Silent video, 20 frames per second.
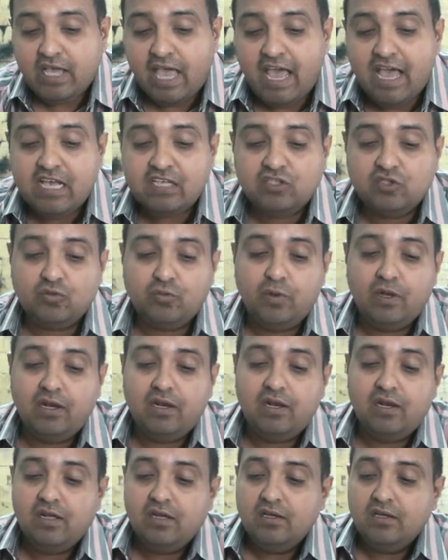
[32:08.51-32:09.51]
as
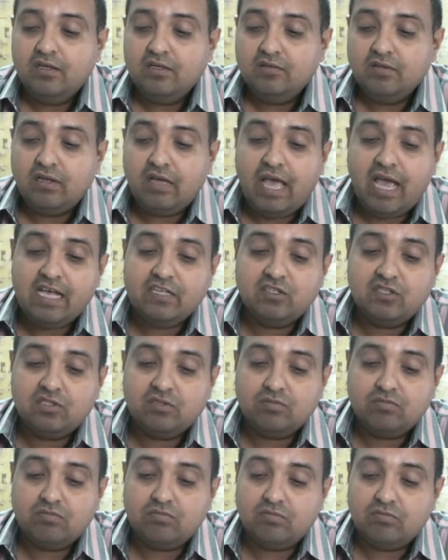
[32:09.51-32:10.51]
well
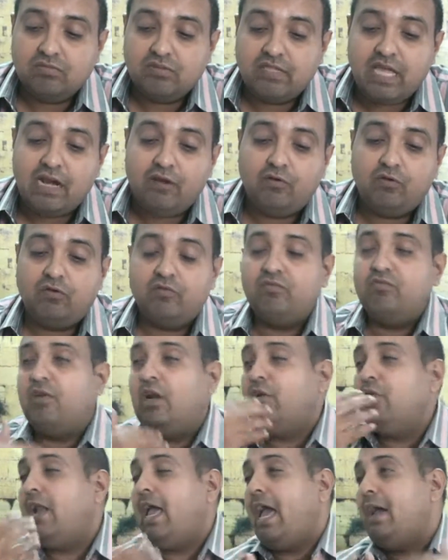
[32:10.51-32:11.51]
as that
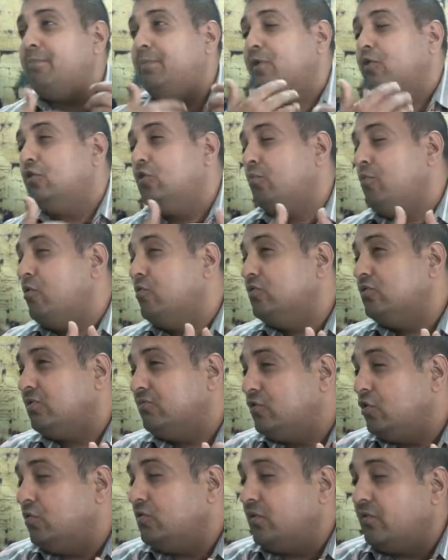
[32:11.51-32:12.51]
will happen to the bones
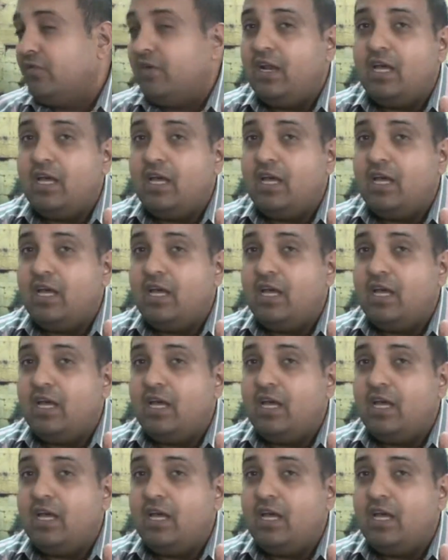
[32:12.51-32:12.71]
of Joseph."